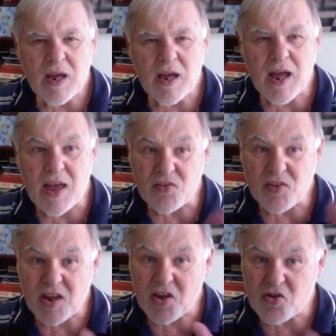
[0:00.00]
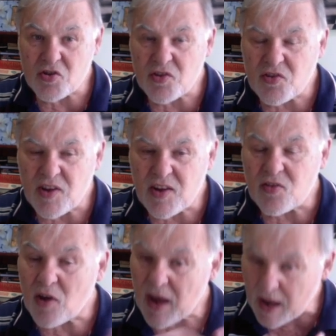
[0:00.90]
As the engine says,
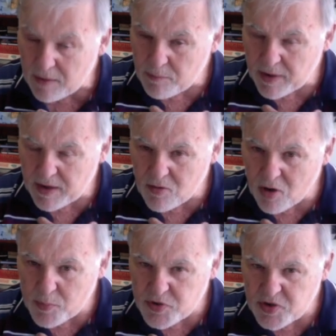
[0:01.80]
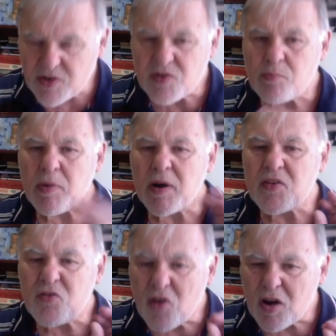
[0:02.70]
I had better options, but it's
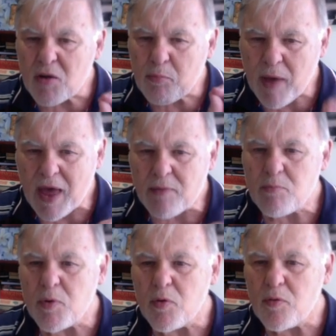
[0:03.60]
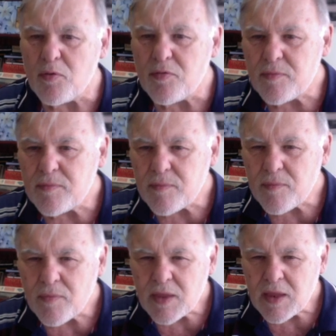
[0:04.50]
not a bad move.
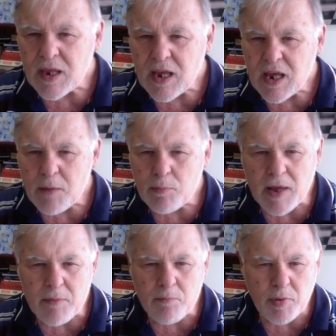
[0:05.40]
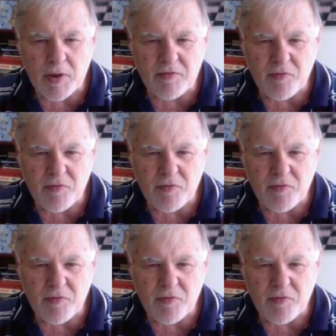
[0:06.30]
He played b5.